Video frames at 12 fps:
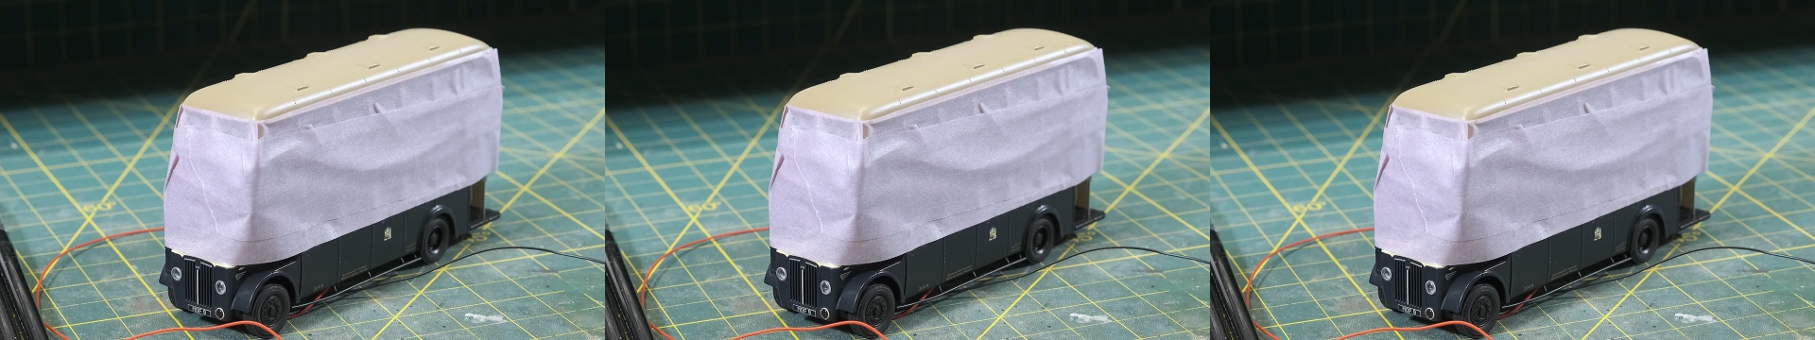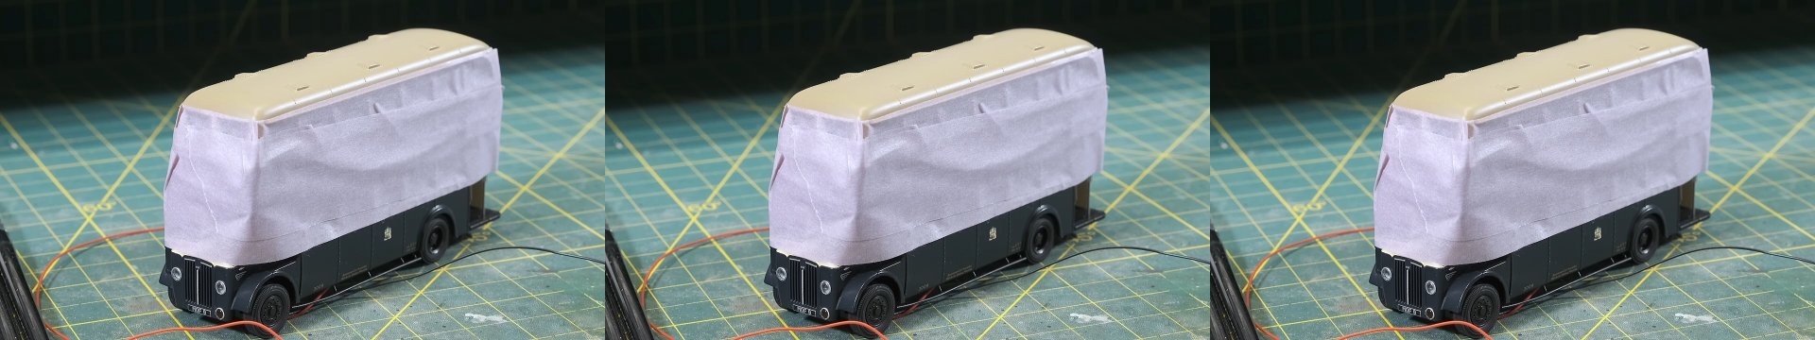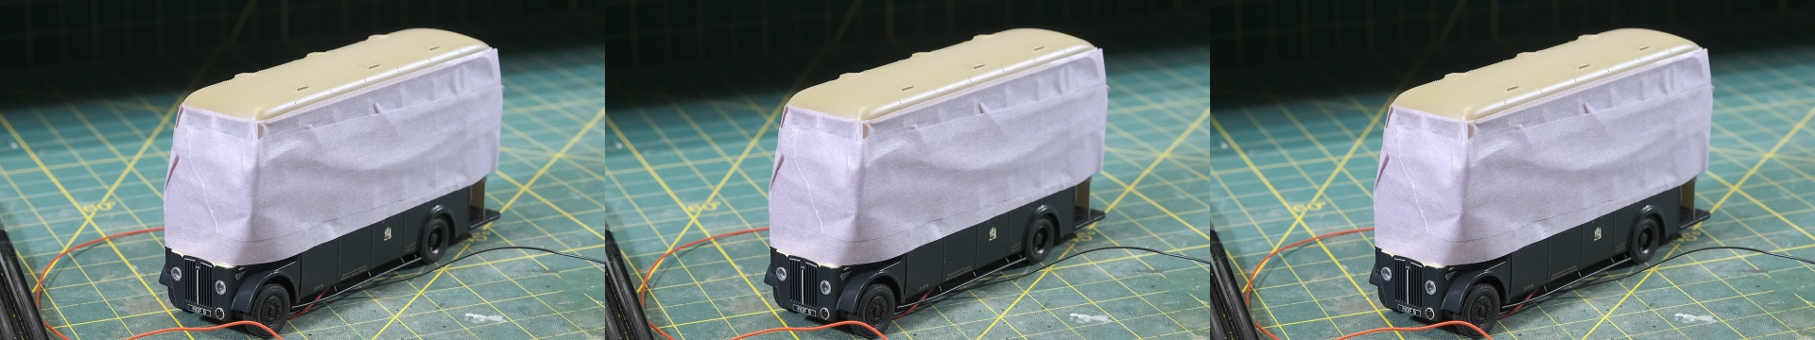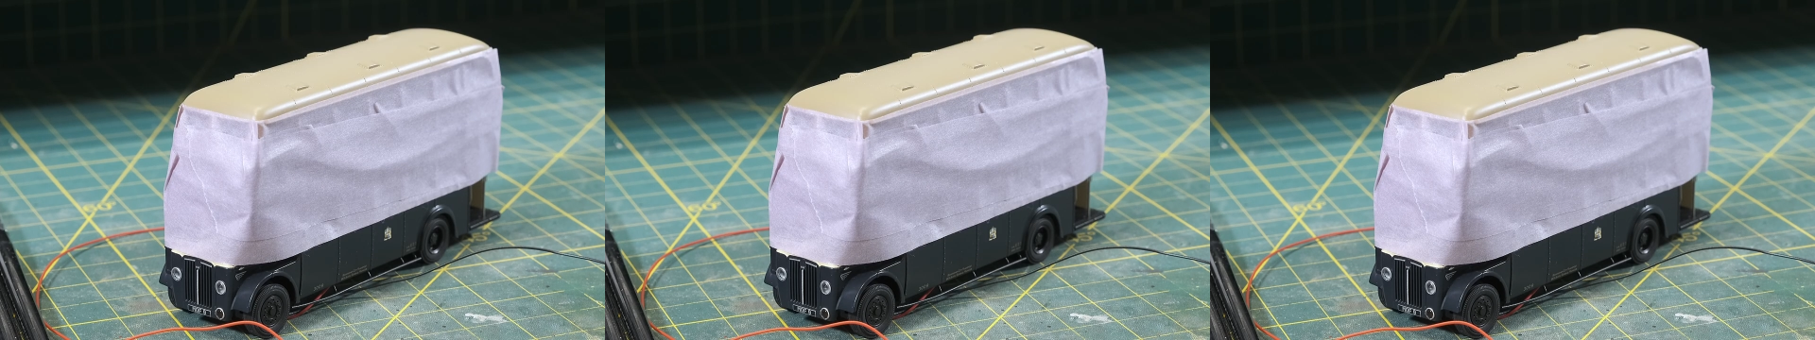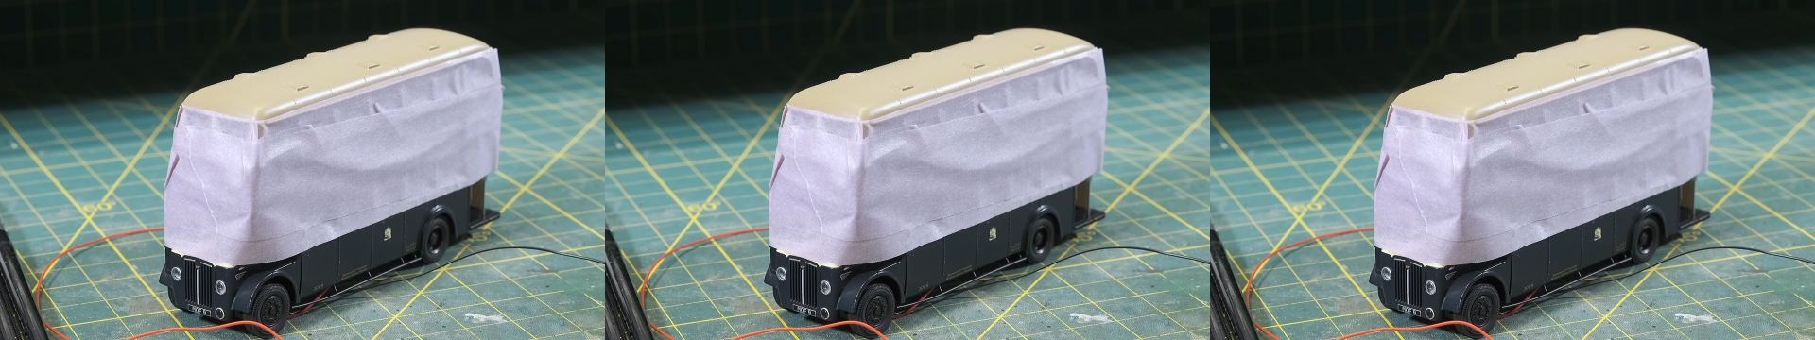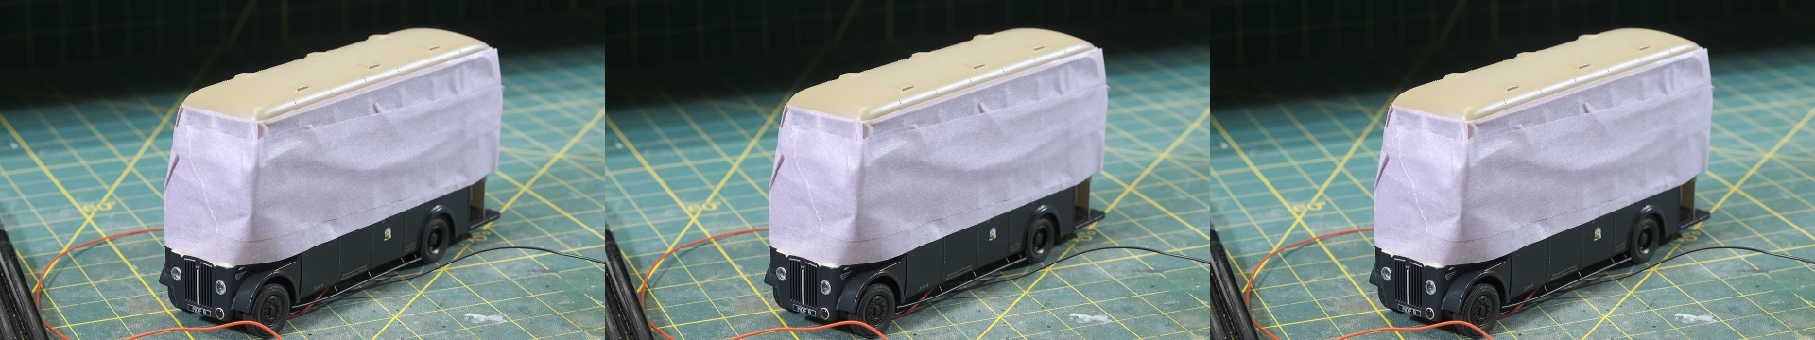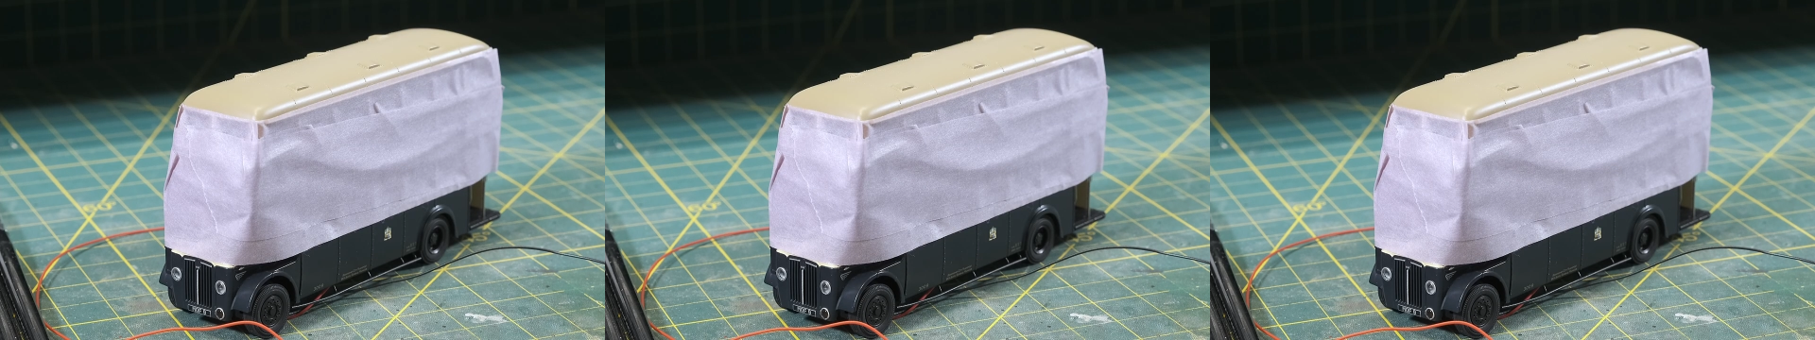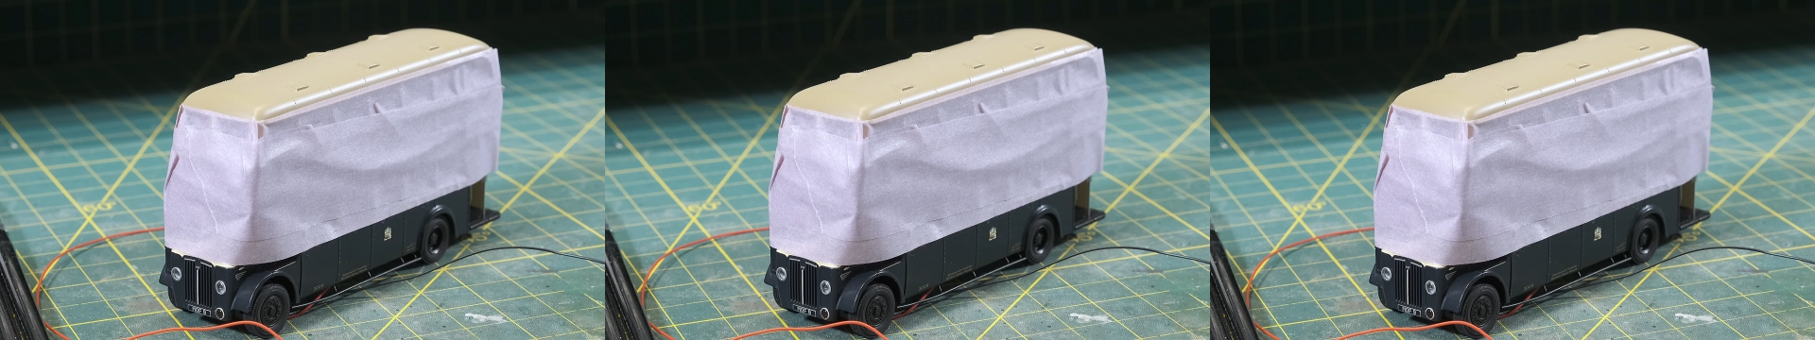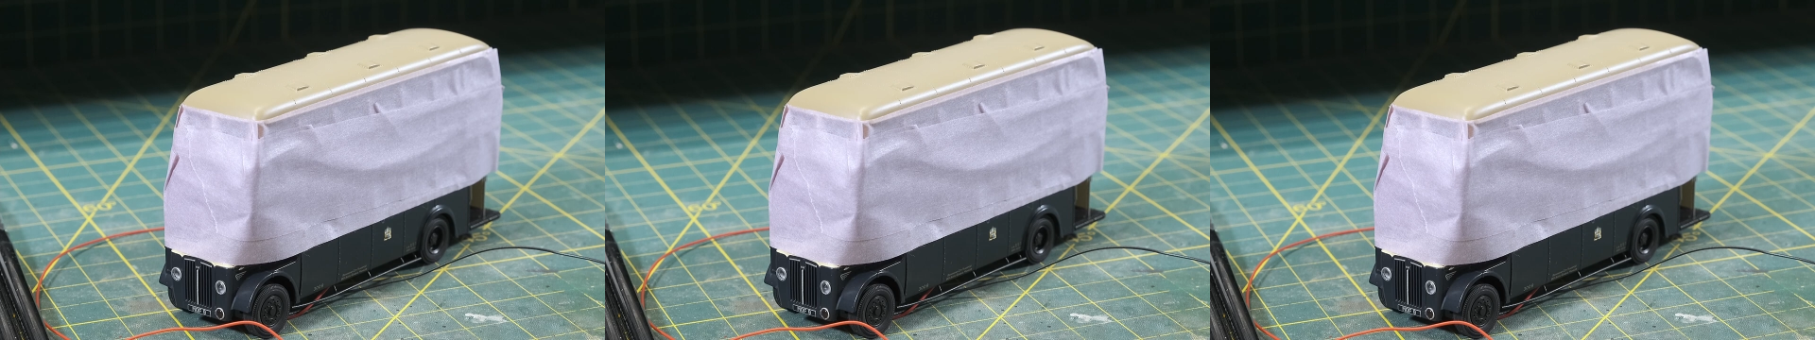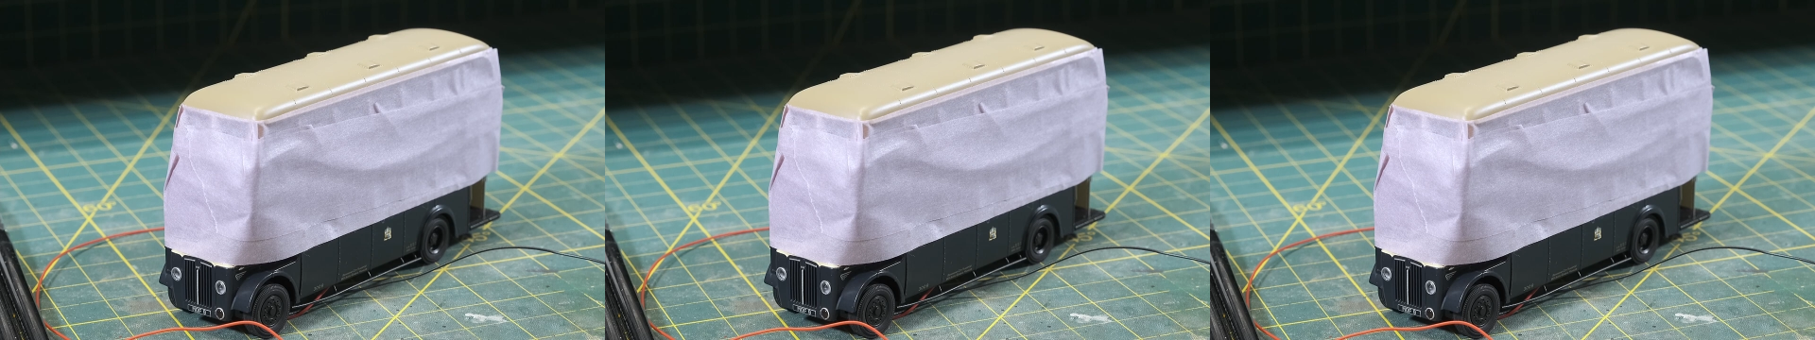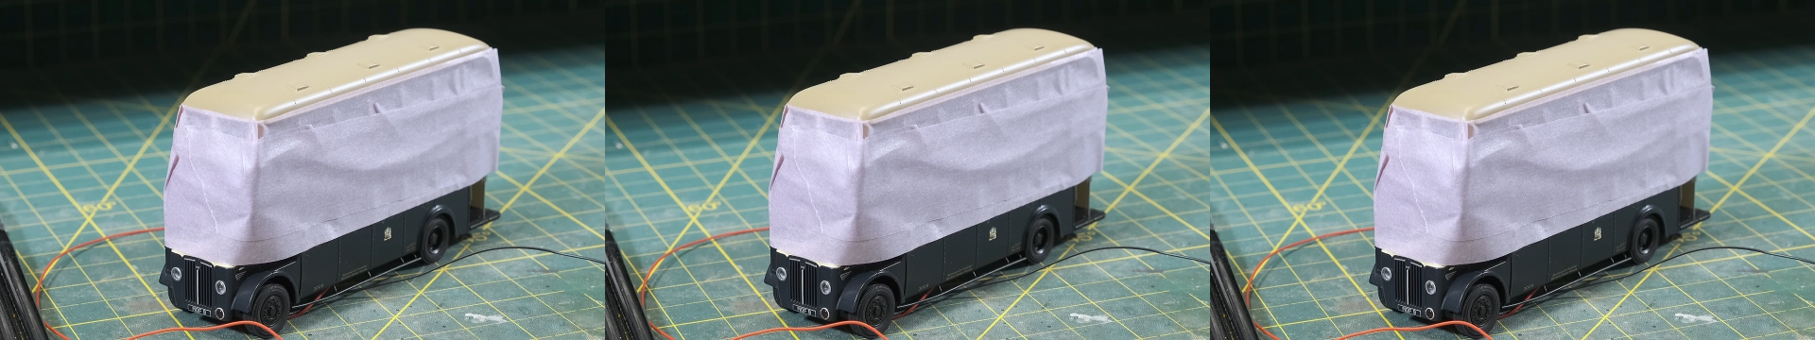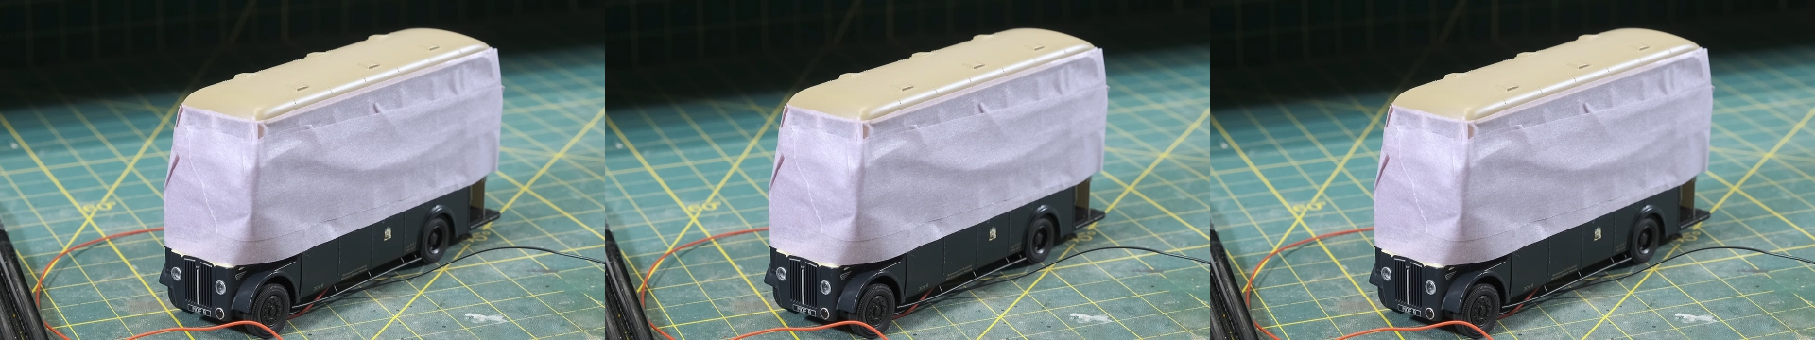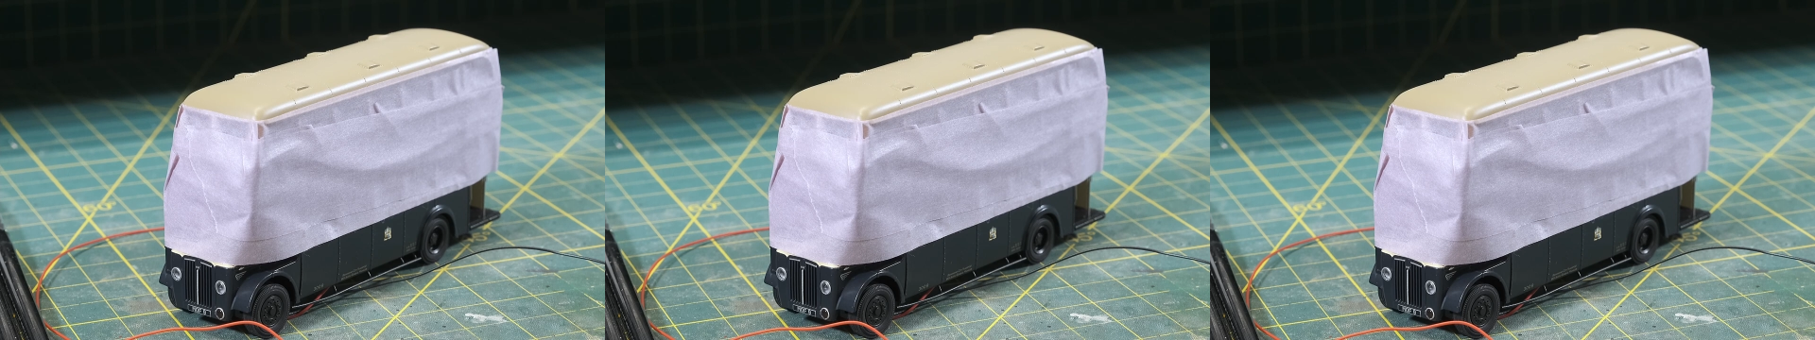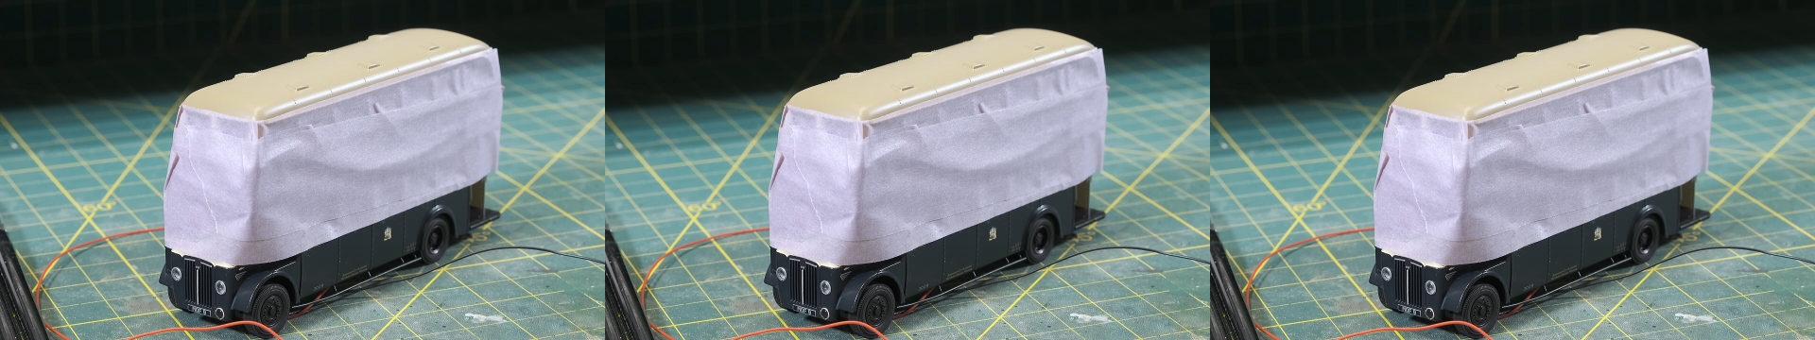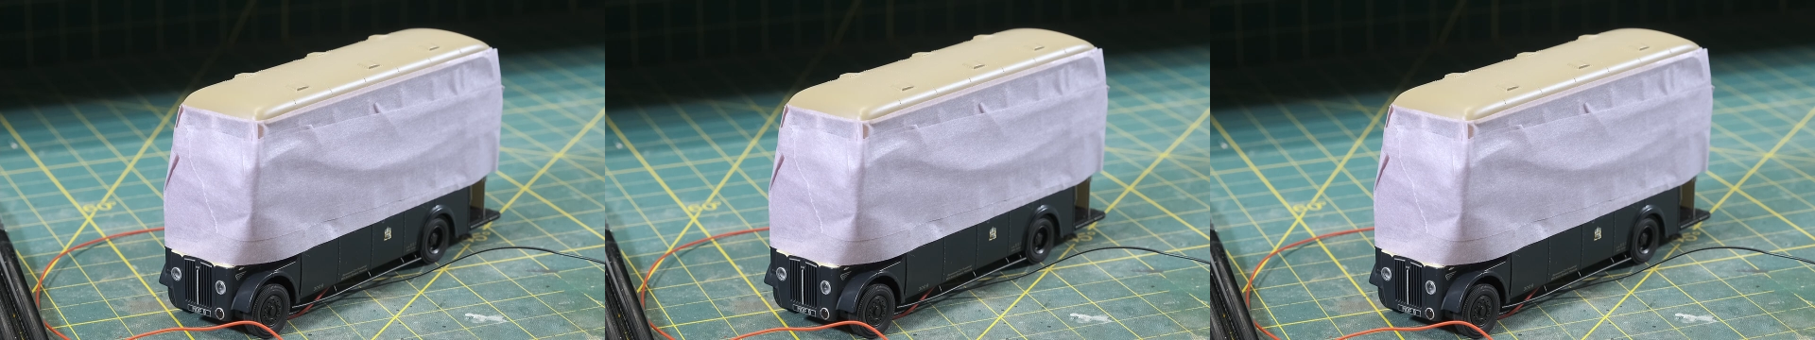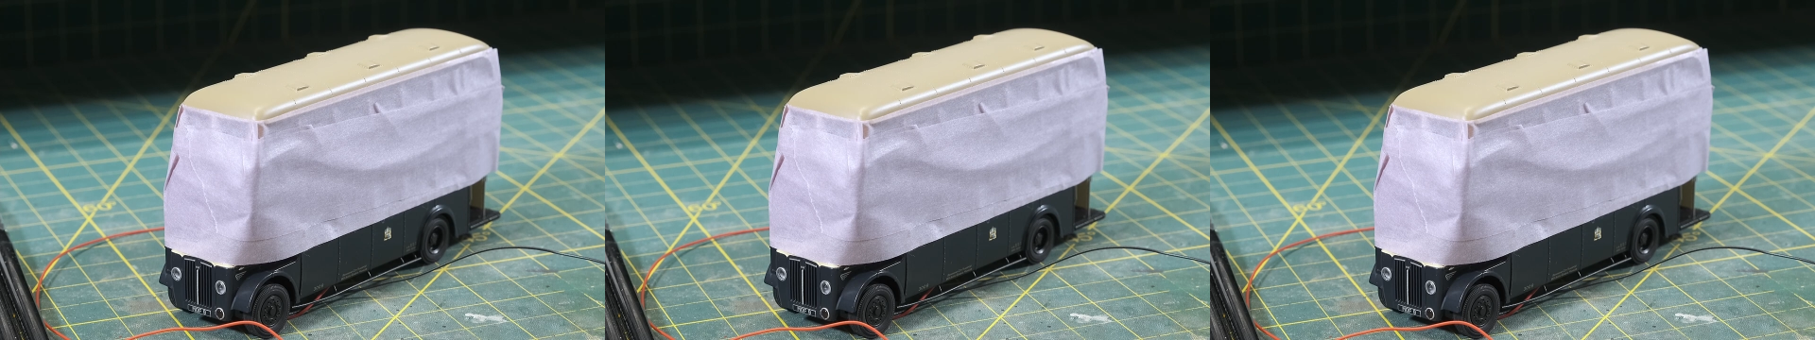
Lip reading: No face is visible, so there are no lips to read.